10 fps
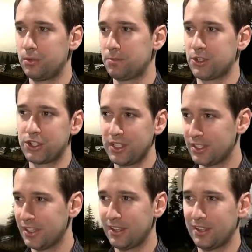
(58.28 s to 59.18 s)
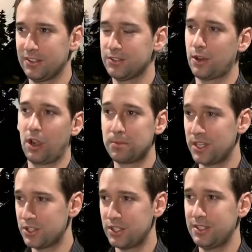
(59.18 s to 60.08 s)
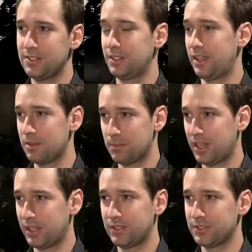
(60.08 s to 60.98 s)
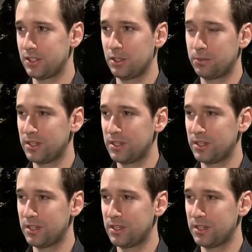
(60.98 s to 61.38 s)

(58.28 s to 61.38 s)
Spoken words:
with machine guns, RPGs, landmines,